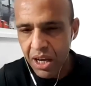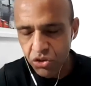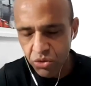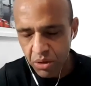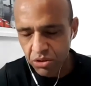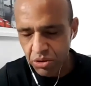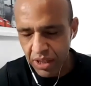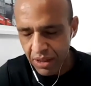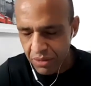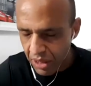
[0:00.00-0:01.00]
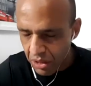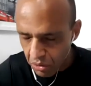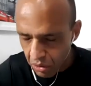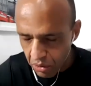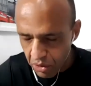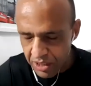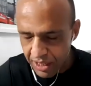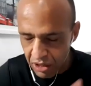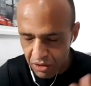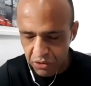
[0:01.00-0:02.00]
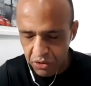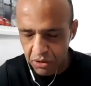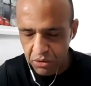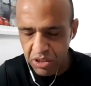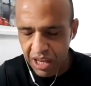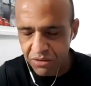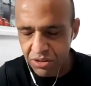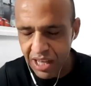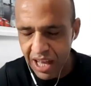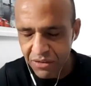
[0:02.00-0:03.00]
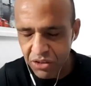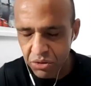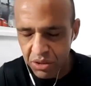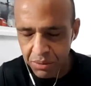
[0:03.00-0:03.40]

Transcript: João today. Thank you, Lord. Thank you for Gustavo's life to